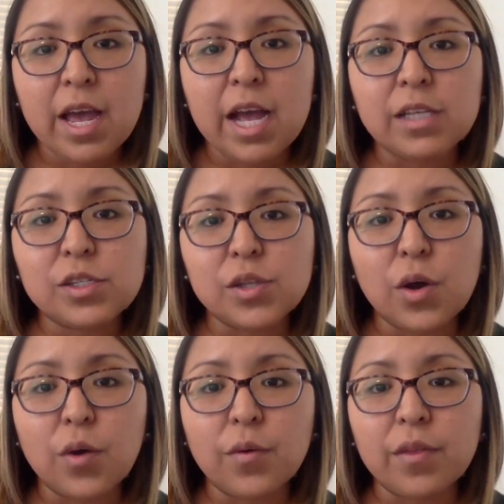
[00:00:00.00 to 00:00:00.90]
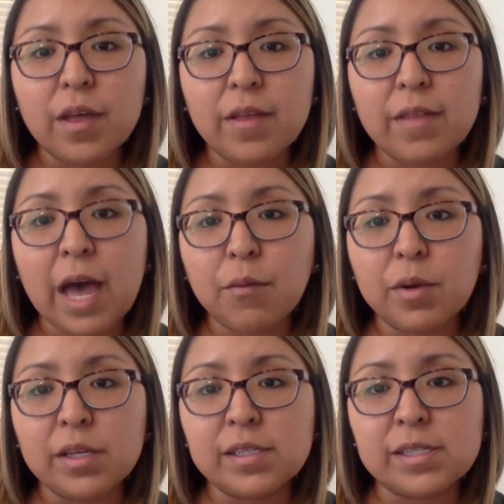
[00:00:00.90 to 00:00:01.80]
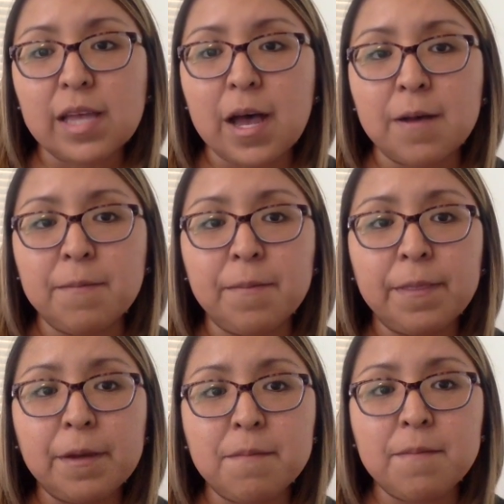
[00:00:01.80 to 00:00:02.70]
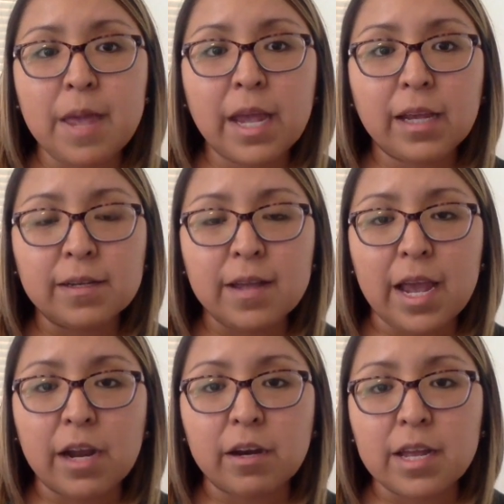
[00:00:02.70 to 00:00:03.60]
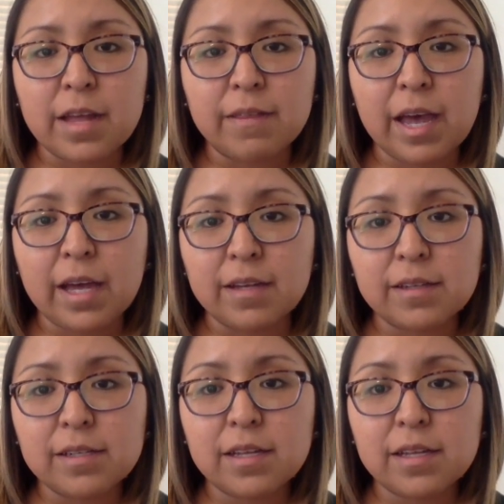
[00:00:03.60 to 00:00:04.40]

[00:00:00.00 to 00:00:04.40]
And so that was the main area that